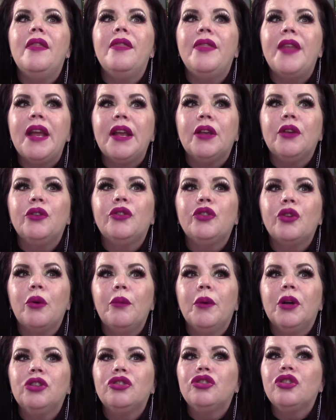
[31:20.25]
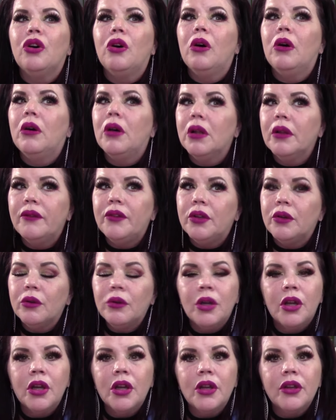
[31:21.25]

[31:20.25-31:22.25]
And thank you so much to all of you